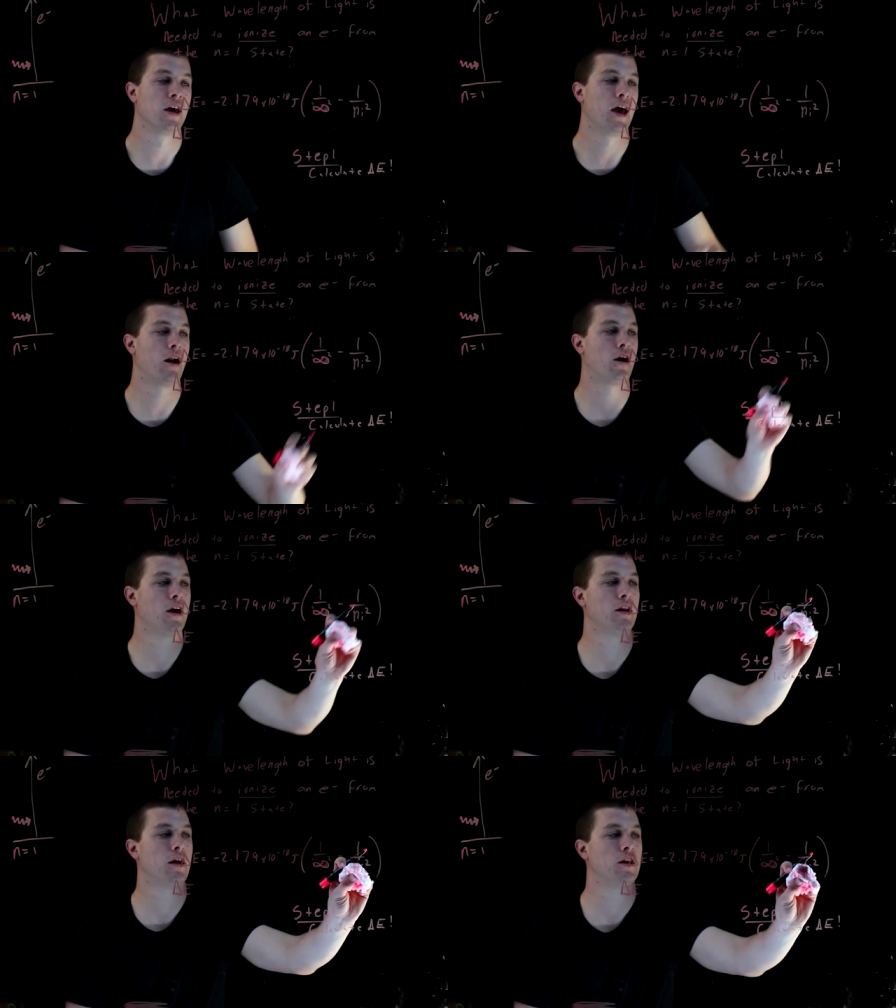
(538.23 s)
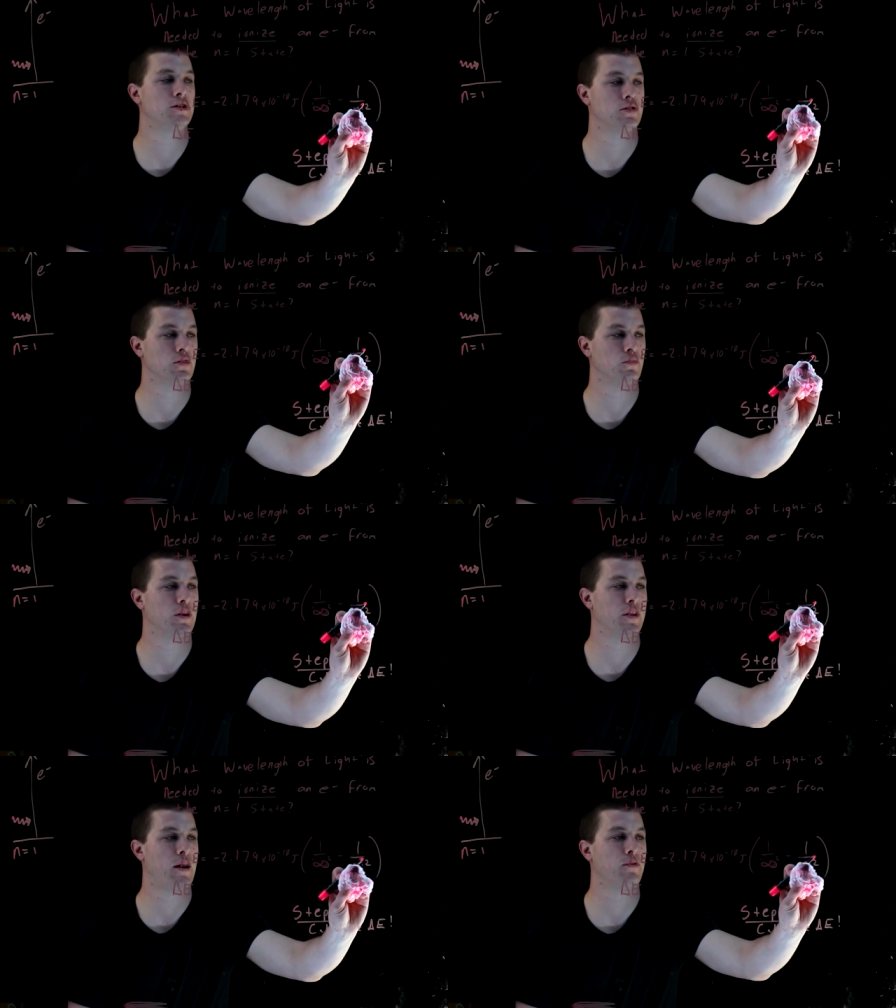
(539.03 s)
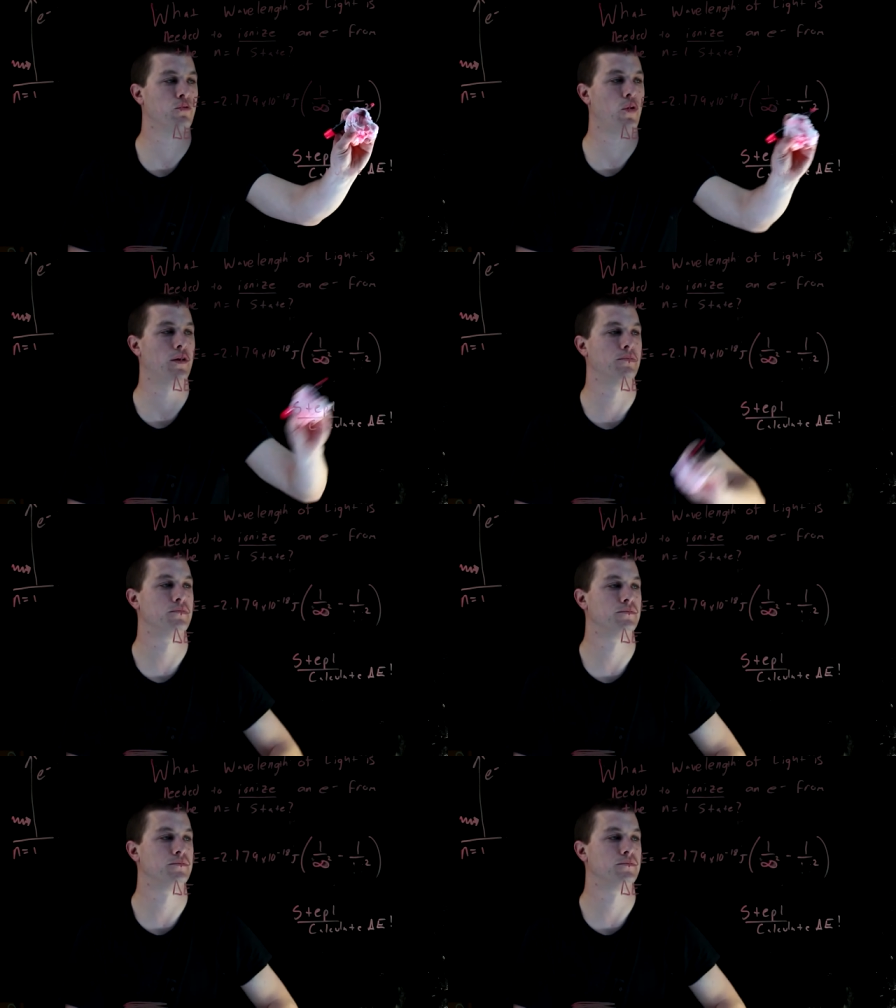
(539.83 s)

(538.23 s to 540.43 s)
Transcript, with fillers: And our n initial, well, that was 1.